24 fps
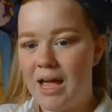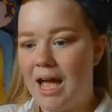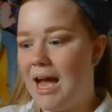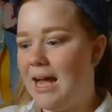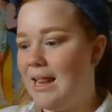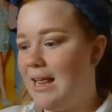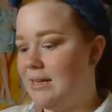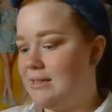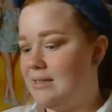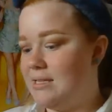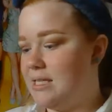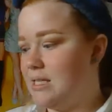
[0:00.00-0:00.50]
I
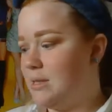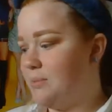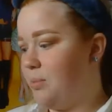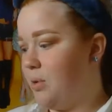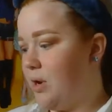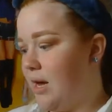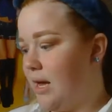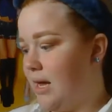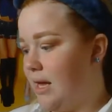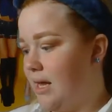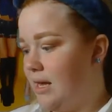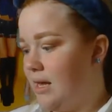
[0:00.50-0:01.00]
like to
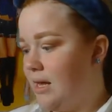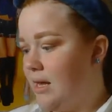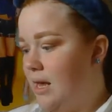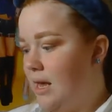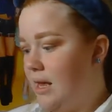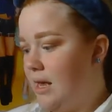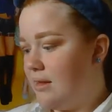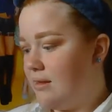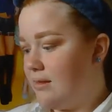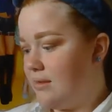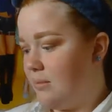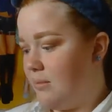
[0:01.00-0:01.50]
spray
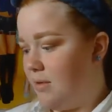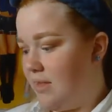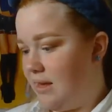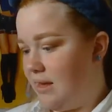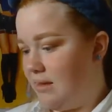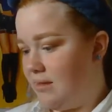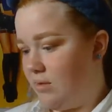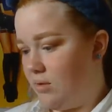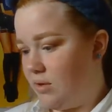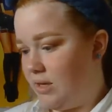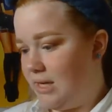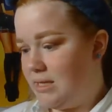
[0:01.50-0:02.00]
some of
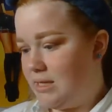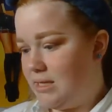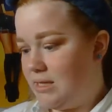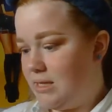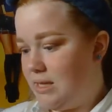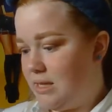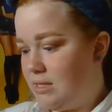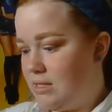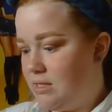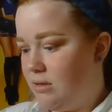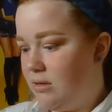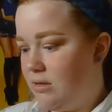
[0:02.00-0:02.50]
this on it. So
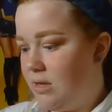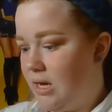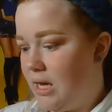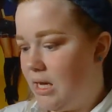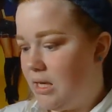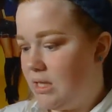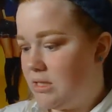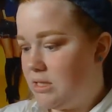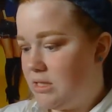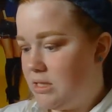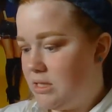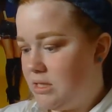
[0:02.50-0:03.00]
let's do
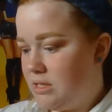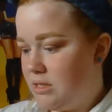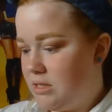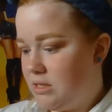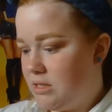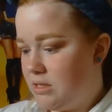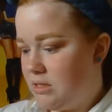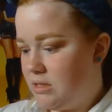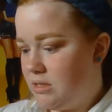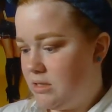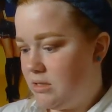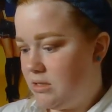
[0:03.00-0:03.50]
that.
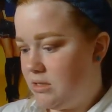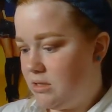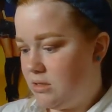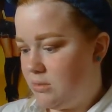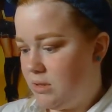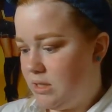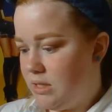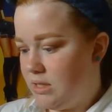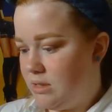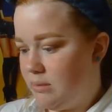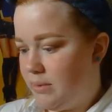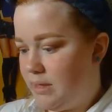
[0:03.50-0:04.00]
Do
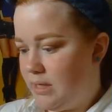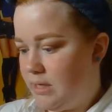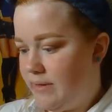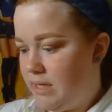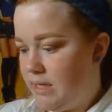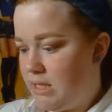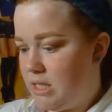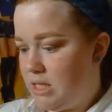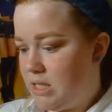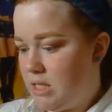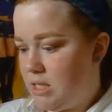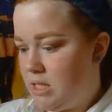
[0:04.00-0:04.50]
a little bit of
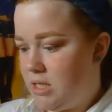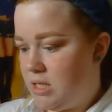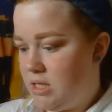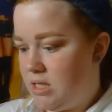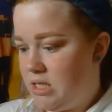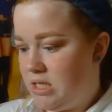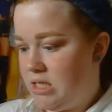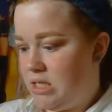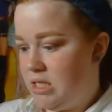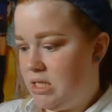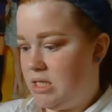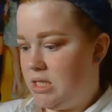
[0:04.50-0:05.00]
it.
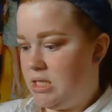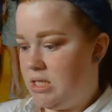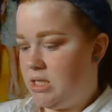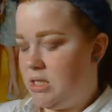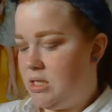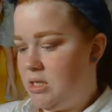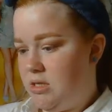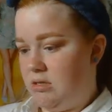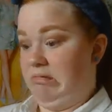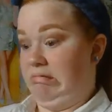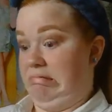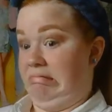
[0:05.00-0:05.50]

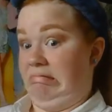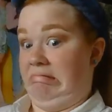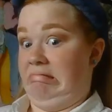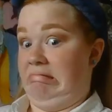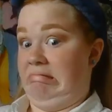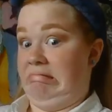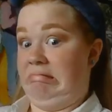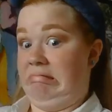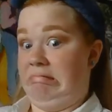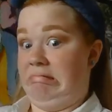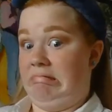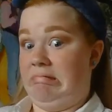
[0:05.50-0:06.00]

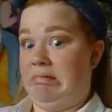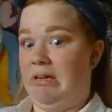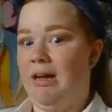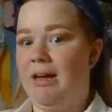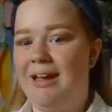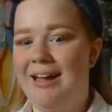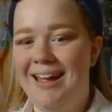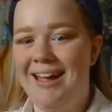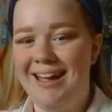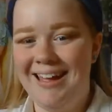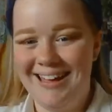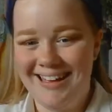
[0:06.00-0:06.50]
Ooh.
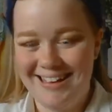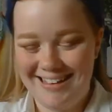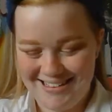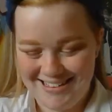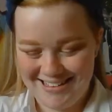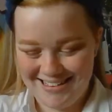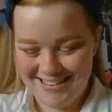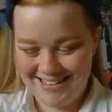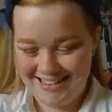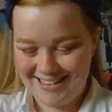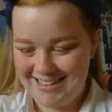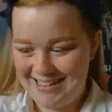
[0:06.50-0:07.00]

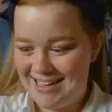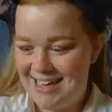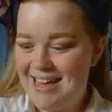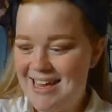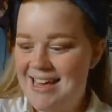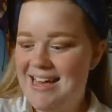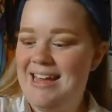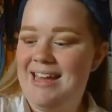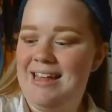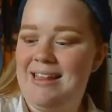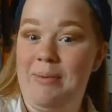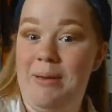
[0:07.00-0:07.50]

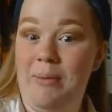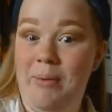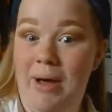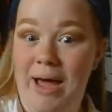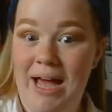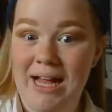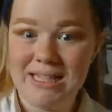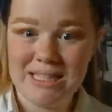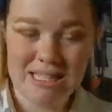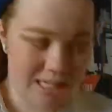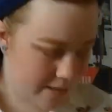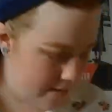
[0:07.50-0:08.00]
It's a bit
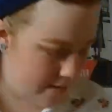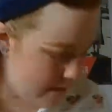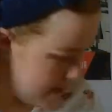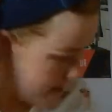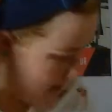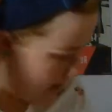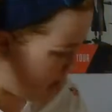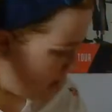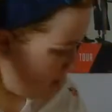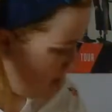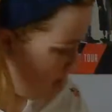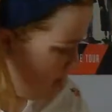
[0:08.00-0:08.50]
wet.
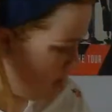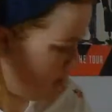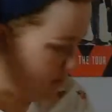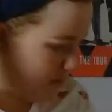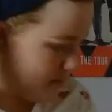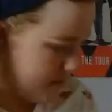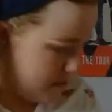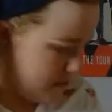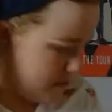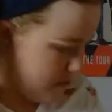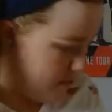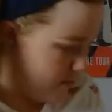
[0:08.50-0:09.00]
Don't do
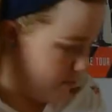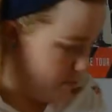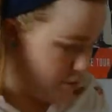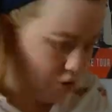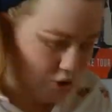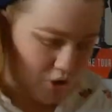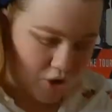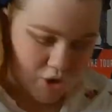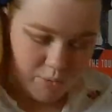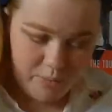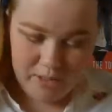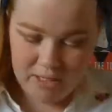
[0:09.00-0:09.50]
it too
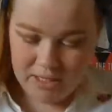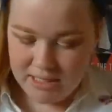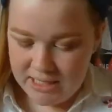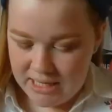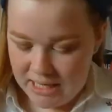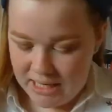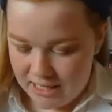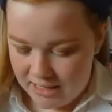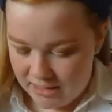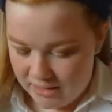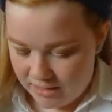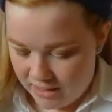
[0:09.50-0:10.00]
much because
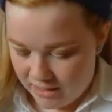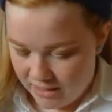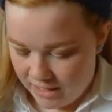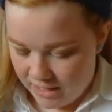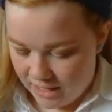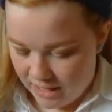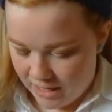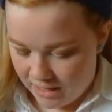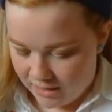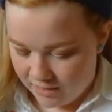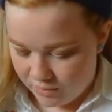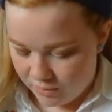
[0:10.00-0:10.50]
then
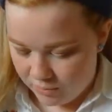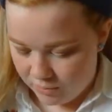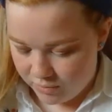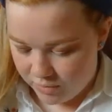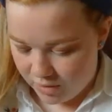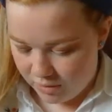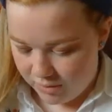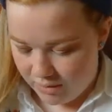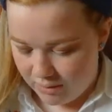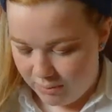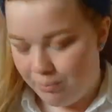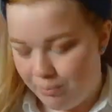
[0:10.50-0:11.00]
it ends up
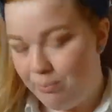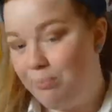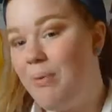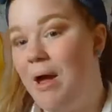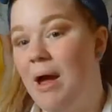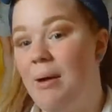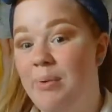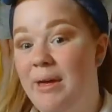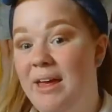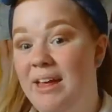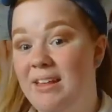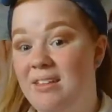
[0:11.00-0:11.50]
going
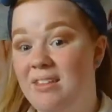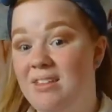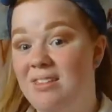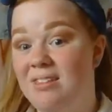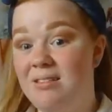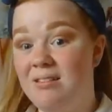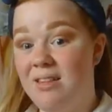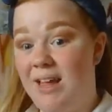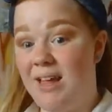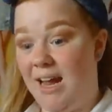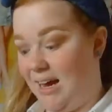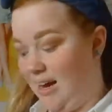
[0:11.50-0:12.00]
a bit
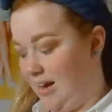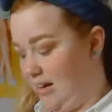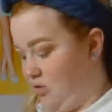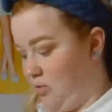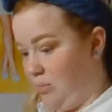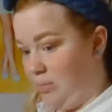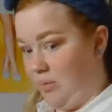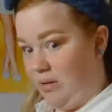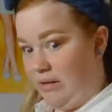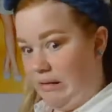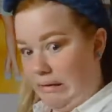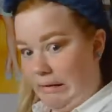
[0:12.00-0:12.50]
like
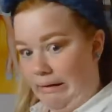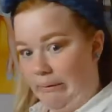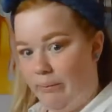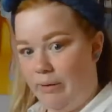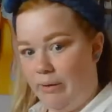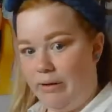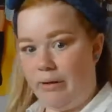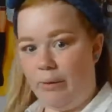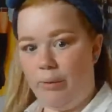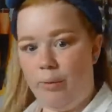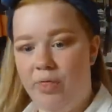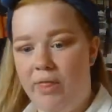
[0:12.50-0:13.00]
dribbly, and we
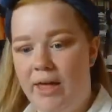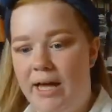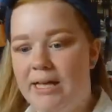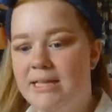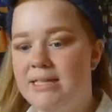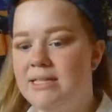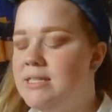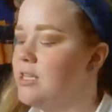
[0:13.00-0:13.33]
don't want that.